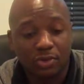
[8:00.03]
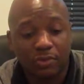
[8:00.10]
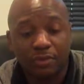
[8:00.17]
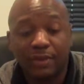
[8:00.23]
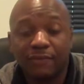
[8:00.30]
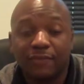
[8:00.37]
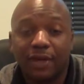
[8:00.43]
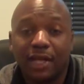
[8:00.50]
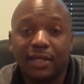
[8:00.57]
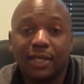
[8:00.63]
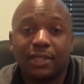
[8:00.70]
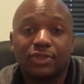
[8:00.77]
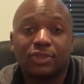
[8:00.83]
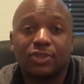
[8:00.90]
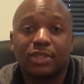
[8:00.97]
through
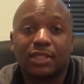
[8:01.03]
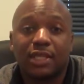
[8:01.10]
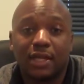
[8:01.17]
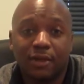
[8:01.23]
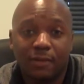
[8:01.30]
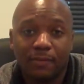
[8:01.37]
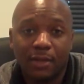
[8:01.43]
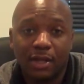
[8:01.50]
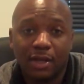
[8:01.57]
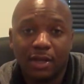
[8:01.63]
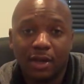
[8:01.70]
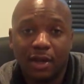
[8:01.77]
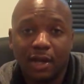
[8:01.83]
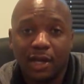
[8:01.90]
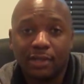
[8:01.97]
refinance or sale?
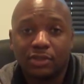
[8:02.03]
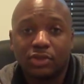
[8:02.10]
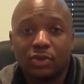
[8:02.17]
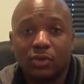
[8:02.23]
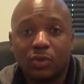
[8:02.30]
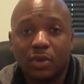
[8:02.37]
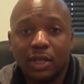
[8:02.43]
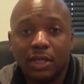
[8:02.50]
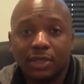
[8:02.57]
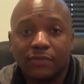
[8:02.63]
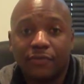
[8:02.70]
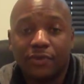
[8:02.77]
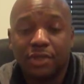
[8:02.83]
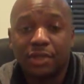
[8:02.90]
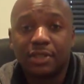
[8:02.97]
All right, so
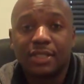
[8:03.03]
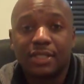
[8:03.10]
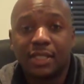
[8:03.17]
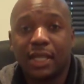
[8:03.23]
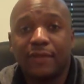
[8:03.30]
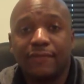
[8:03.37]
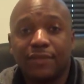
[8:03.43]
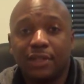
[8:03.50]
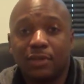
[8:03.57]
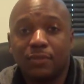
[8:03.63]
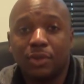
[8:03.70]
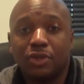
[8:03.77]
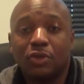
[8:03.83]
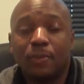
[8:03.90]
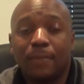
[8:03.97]
for your safety,
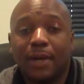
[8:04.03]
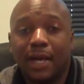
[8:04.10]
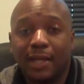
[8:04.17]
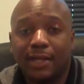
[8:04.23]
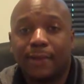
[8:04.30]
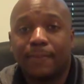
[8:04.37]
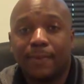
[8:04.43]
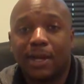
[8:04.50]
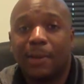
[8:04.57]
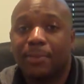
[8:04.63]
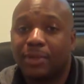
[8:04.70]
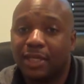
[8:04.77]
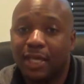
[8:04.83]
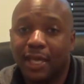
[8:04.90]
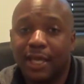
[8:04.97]
when you buy that
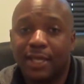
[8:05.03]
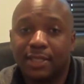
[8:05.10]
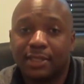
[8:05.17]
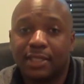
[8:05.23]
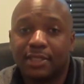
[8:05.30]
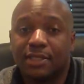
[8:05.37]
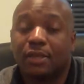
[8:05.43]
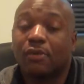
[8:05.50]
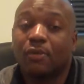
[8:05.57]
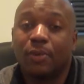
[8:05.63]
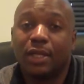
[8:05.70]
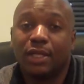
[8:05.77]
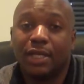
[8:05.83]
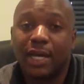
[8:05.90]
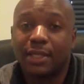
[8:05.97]
property, ask, is there a
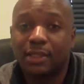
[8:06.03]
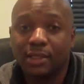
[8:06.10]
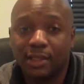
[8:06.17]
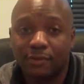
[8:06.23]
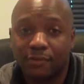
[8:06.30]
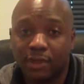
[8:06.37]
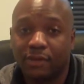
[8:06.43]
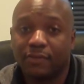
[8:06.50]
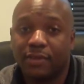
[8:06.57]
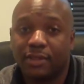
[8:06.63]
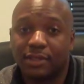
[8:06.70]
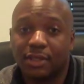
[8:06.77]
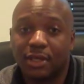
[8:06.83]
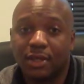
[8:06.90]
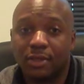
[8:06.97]
way that I can get rid of
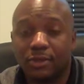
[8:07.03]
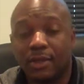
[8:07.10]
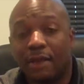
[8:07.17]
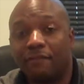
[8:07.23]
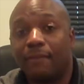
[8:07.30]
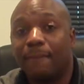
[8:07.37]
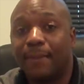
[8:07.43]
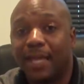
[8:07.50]
this? Do you have a